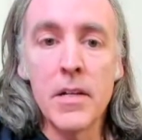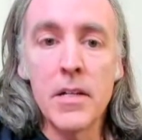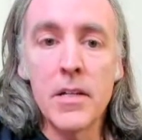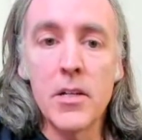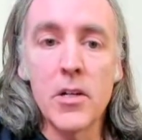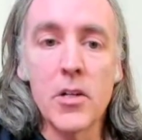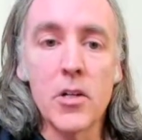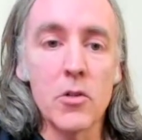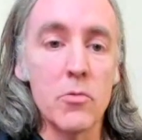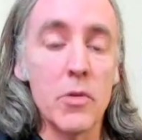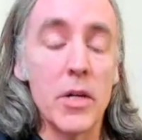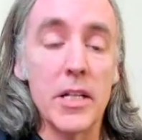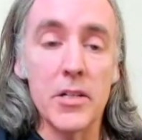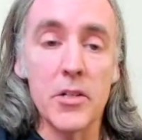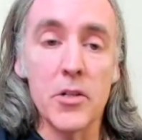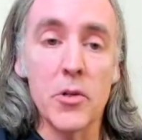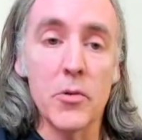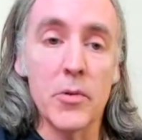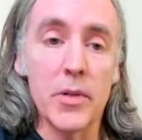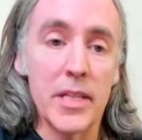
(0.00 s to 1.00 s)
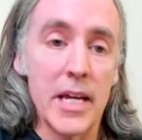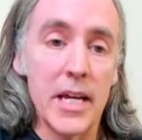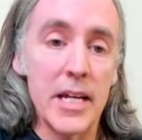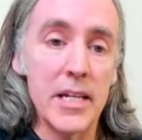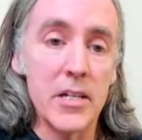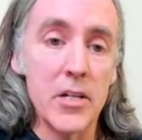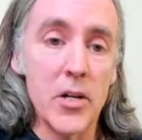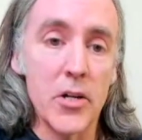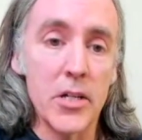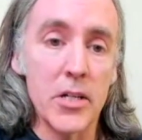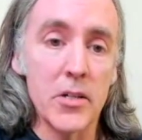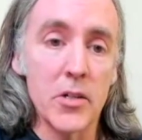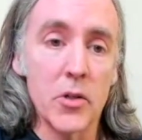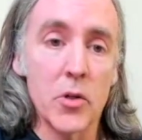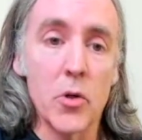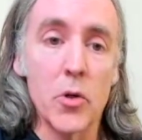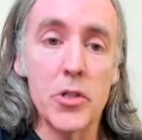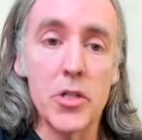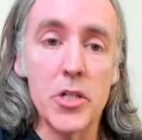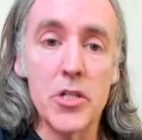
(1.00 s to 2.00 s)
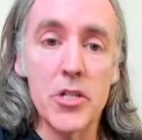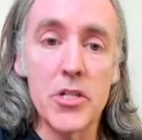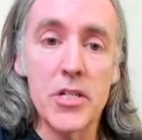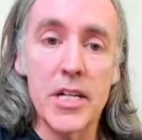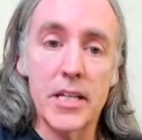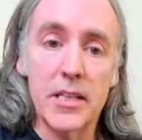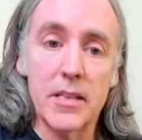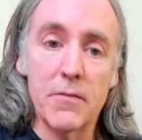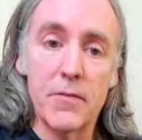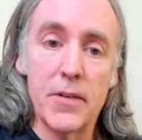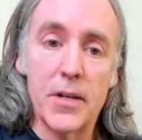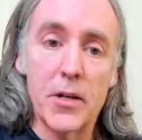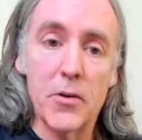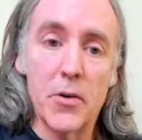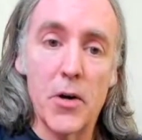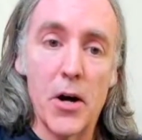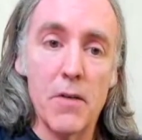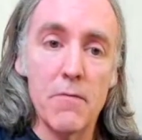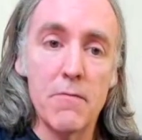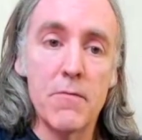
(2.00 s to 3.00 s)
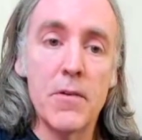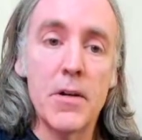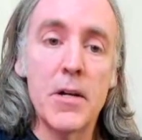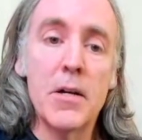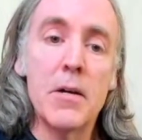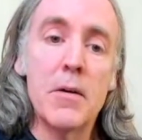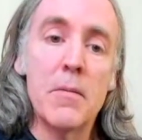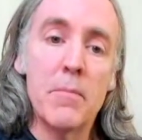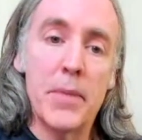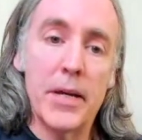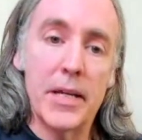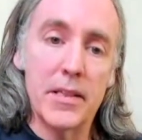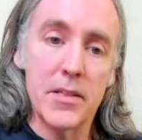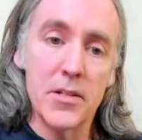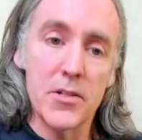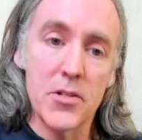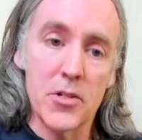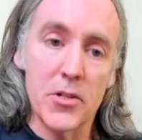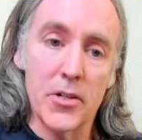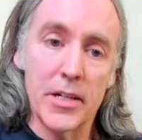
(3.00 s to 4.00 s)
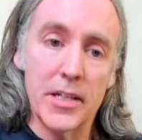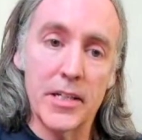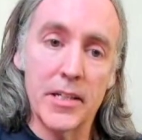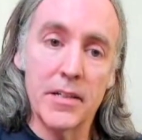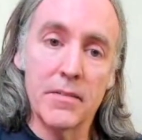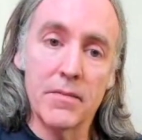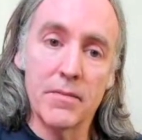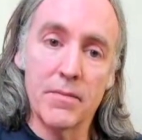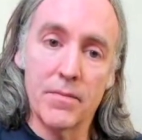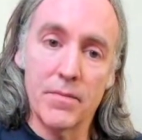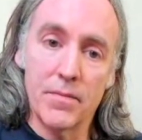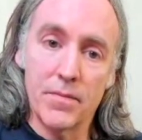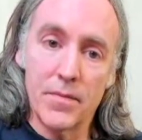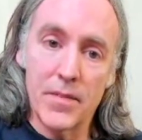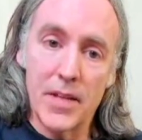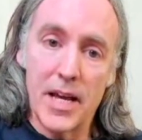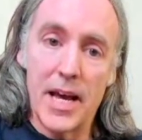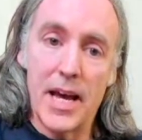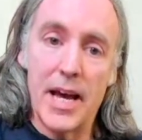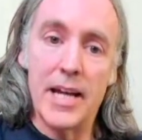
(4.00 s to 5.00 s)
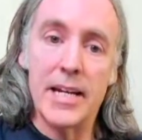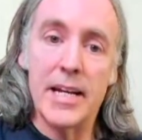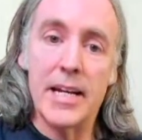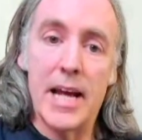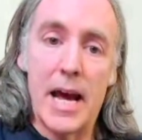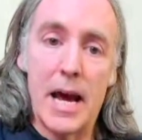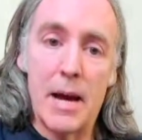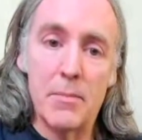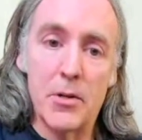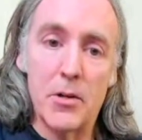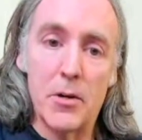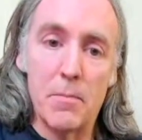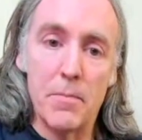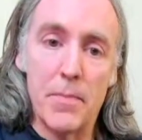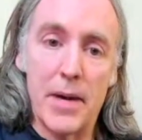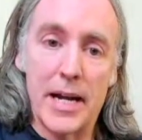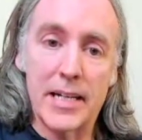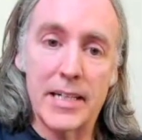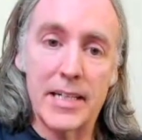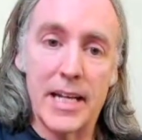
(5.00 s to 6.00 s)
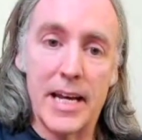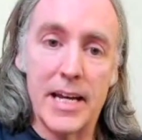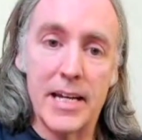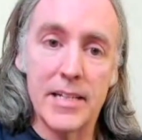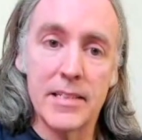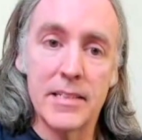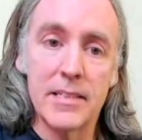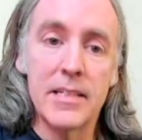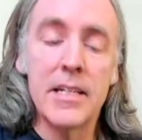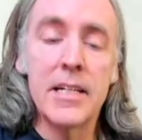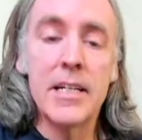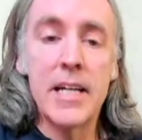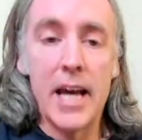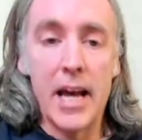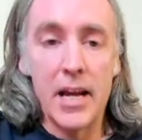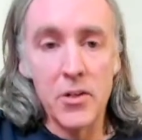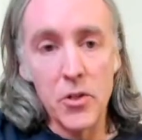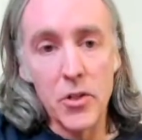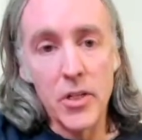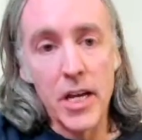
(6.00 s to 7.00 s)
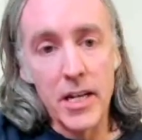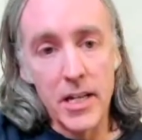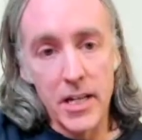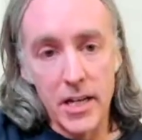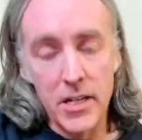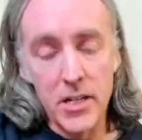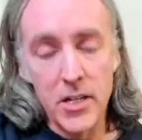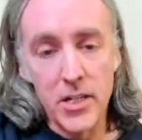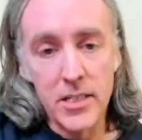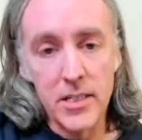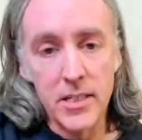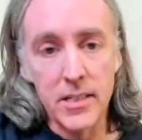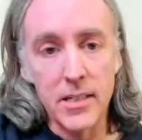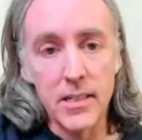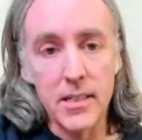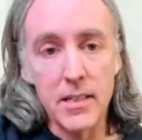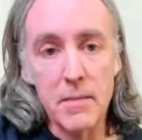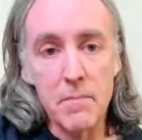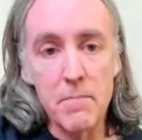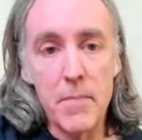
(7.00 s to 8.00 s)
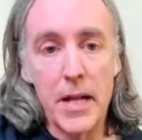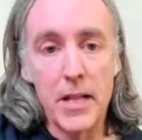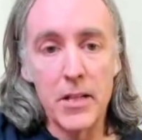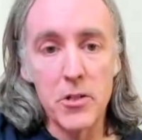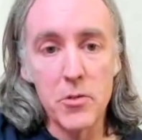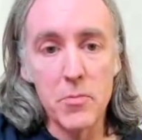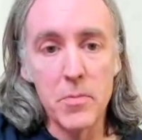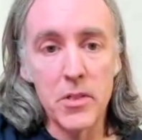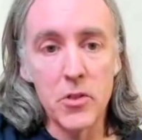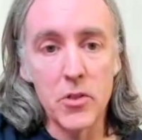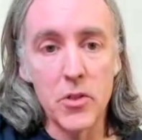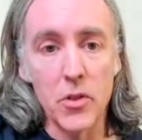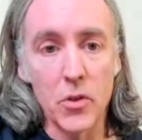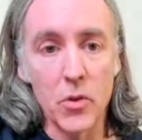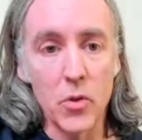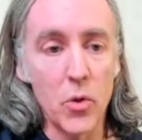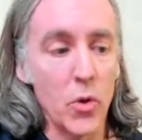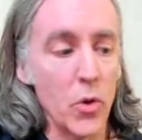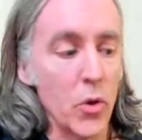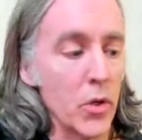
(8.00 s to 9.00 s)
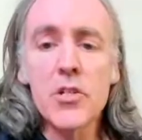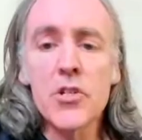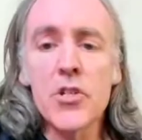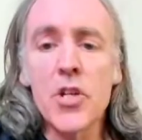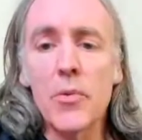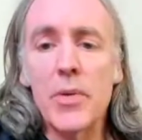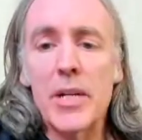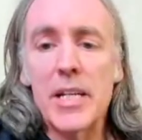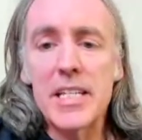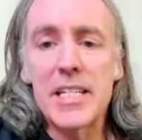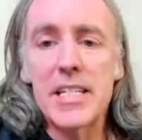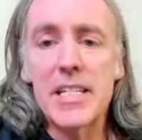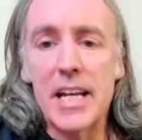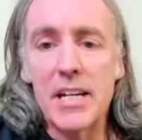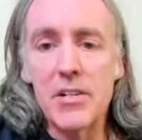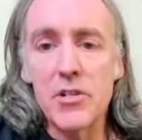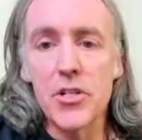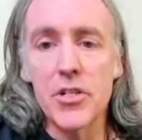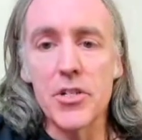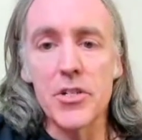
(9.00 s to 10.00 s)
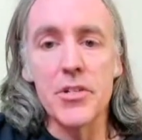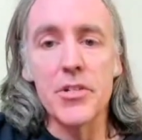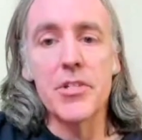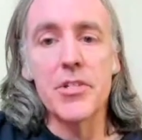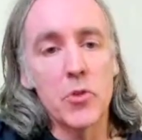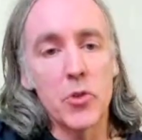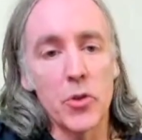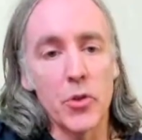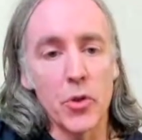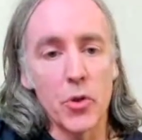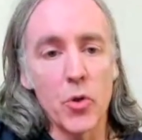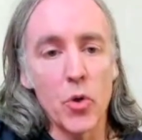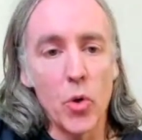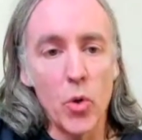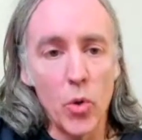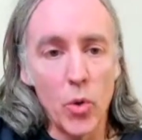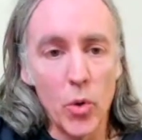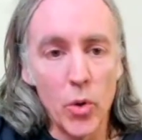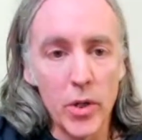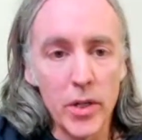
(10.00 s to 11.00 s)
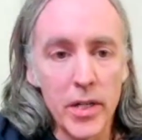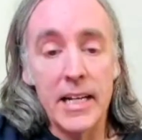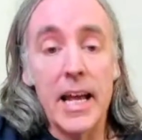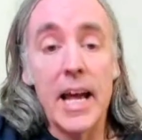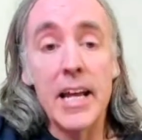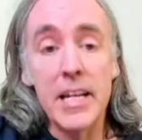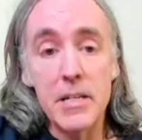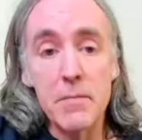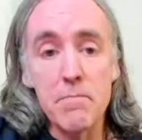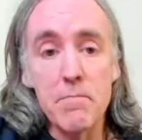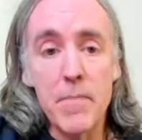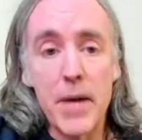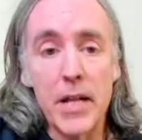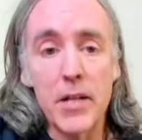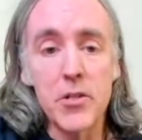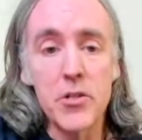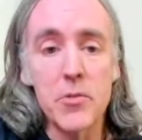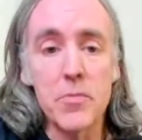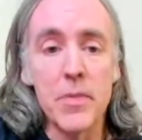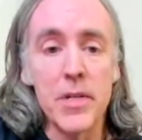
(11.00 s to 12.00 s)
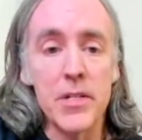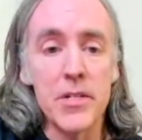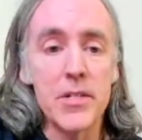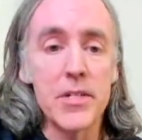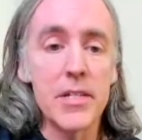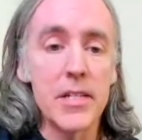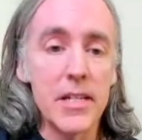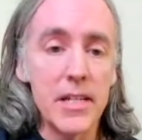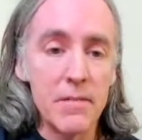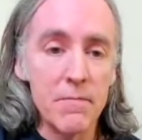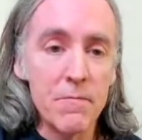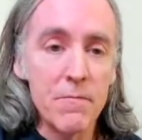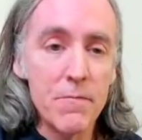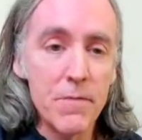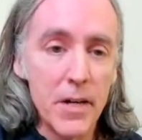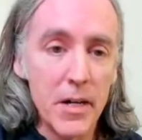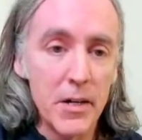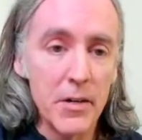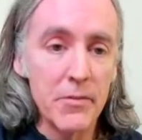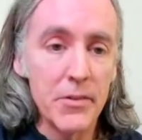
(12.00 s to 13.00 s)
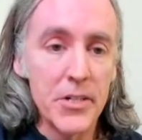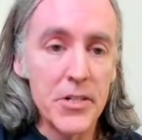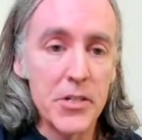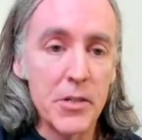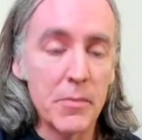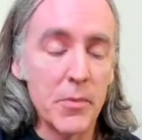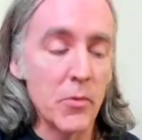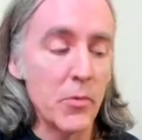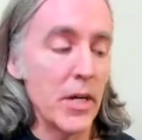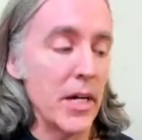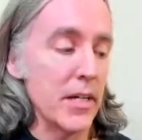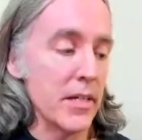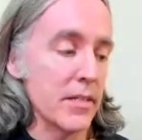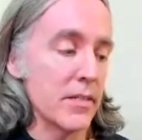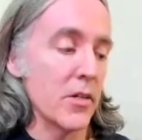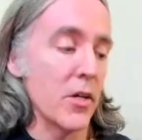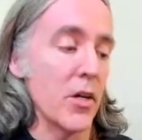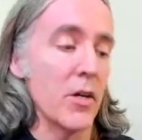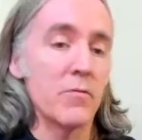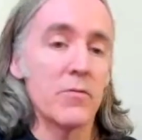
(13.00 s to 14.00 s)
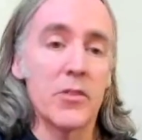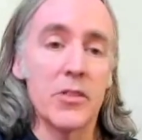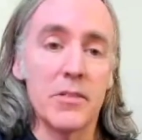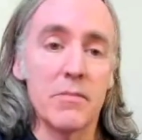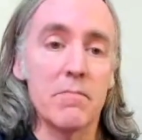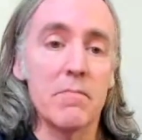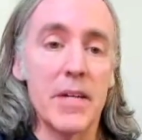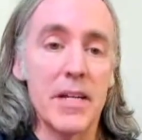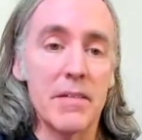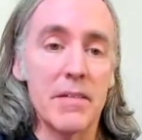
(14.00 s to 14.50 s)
You could really do it with any note in the chord. You just the finger off, pick the string, and then hammer it back down, and you get a nice little embellishment to the chord. So extensions to the chord and embellishments in very, very simple ways, often,